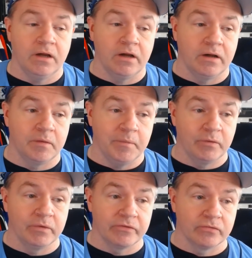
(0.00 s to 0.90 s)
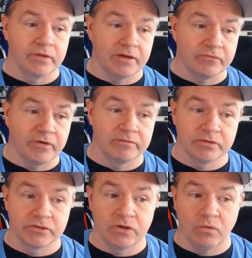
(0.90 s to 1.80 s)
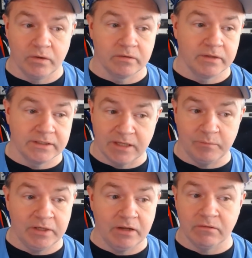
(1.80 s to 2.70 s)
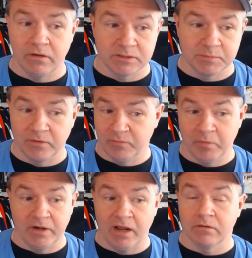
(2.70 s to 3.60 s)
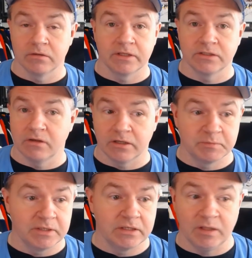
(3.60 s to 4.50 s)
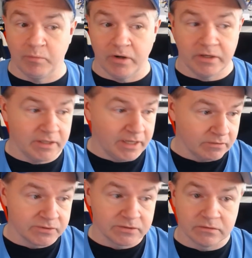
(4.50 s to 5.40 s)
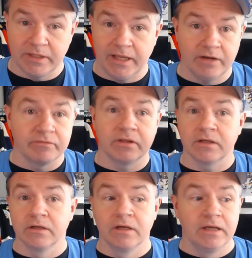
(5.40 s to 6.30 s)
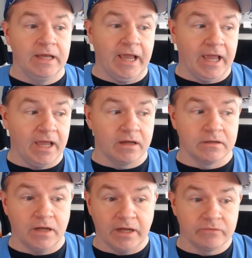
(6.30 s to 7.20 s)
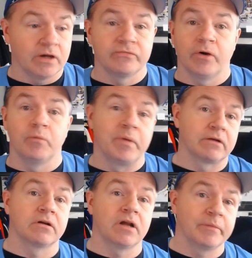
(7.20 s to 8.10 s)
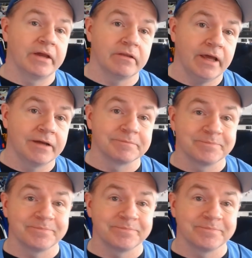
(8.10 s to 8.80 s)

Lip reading: I went through that 5 years ago where they sat me down in the hospital for about an hour and they talked to me and they brought in a counselor and they had everything. And I felt better coming out of that